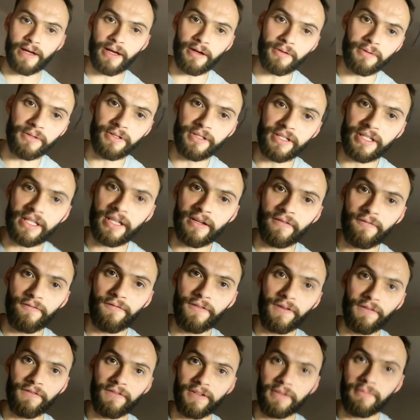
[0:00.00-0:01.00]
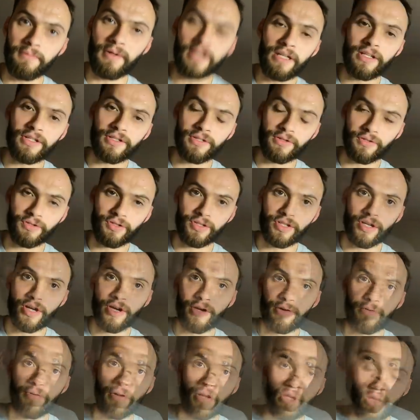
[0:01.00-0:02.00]
hours, 50 minutes or
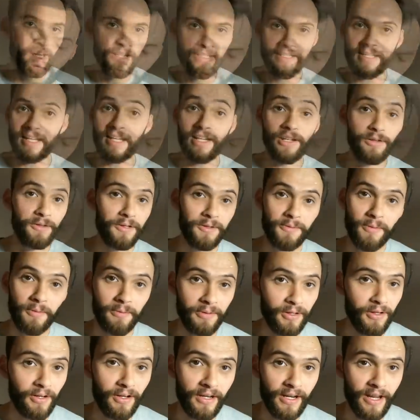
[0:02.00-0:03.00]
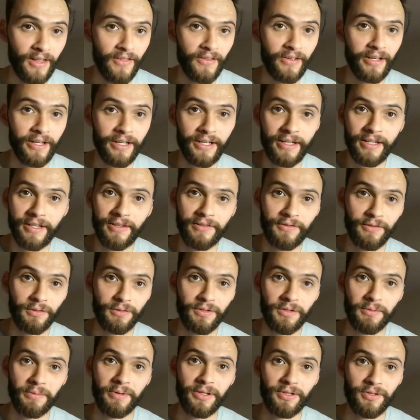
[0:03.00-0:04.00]
so. I'd say Louis probably got another
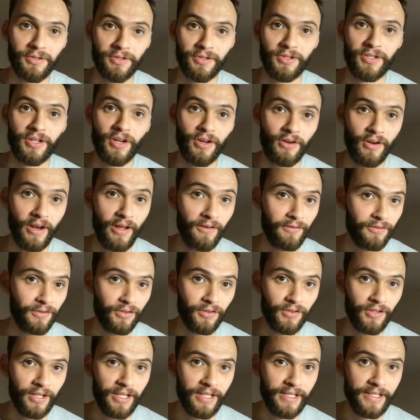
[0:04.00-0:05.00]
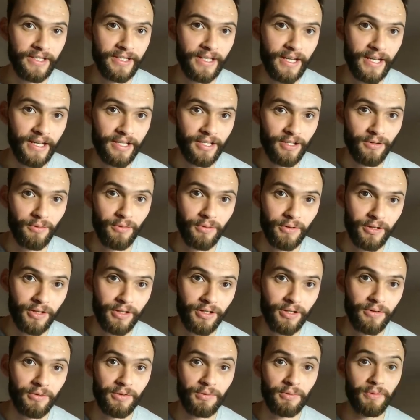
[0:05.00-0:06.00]
40 minutes or so left on his set. So what we're gonna
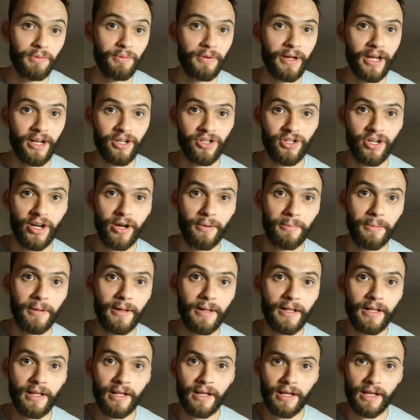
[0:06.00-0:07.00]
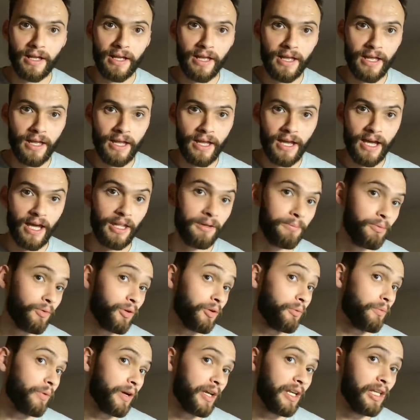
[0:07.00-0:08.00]
do is we'll catch up at the
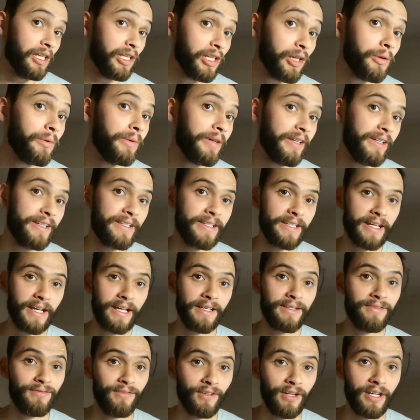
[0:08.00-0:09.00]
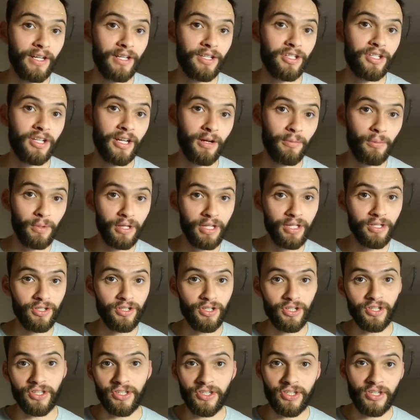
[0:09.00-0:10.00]
point where Louis' set's finished and we can
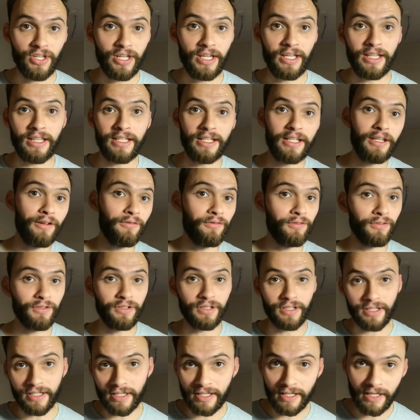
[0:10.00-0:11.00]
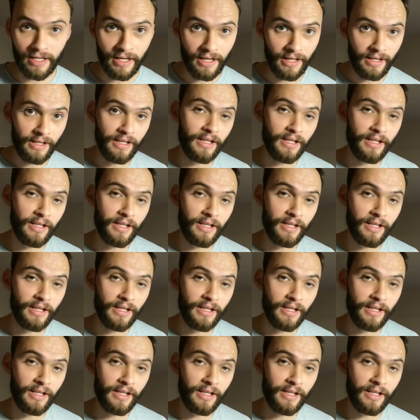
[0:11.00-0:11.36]
just see the difference